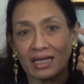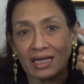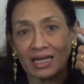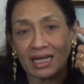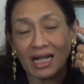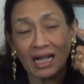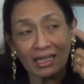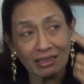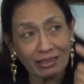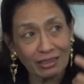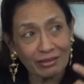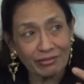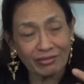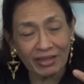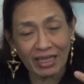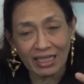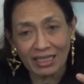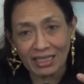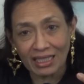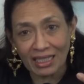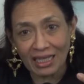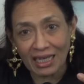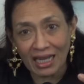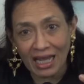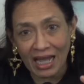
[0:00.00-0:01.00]

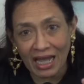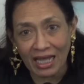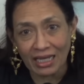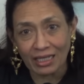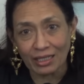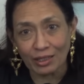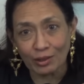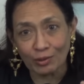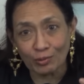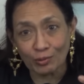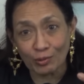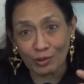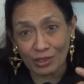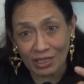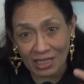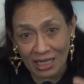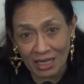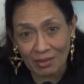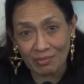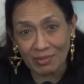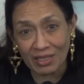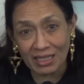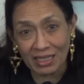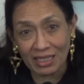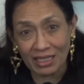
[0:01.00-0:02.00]
Cultivated land was
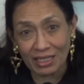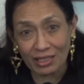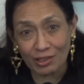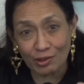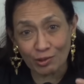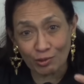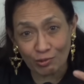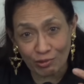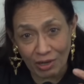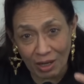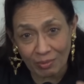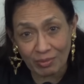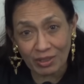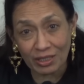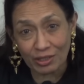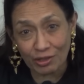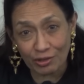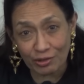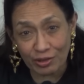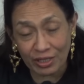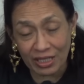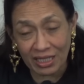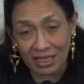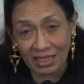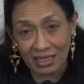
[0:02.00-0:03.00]
limited to rubber
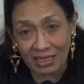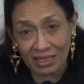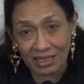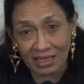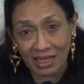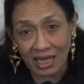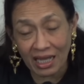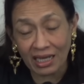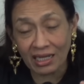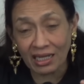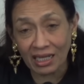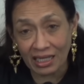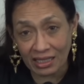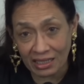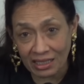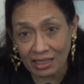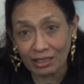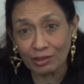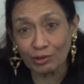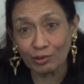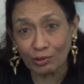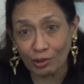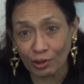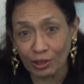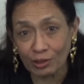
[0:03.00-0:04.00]
trees and later
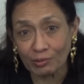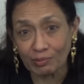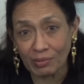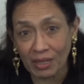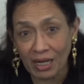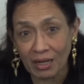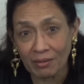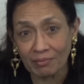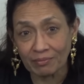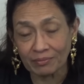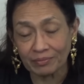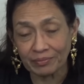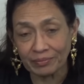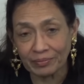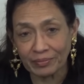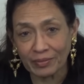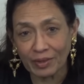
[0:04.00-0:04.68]
to oil palm.